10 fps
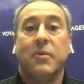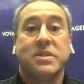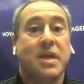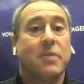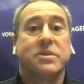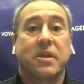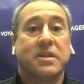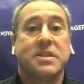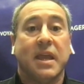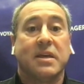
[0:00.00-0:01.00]
And we said it was
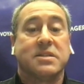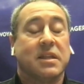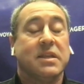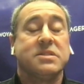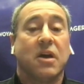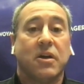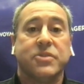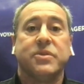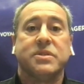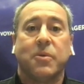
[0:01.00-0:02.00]
going to take us at least
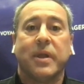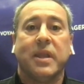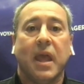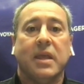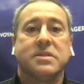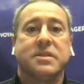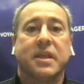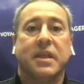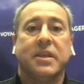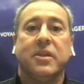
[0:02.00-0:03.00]
120 days
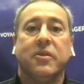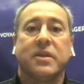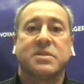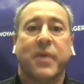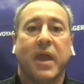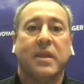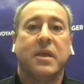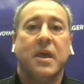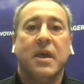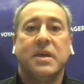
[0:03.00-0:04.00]
to continue to
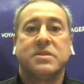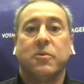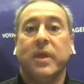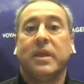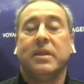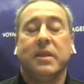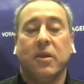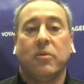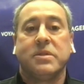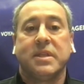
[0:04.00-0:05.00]
expand so we can,
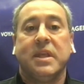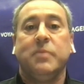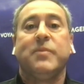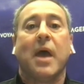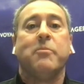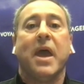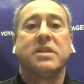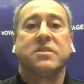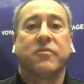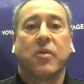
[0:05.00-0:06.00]
you know, keep that
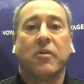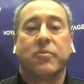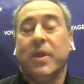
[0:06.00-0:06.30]
massive growth.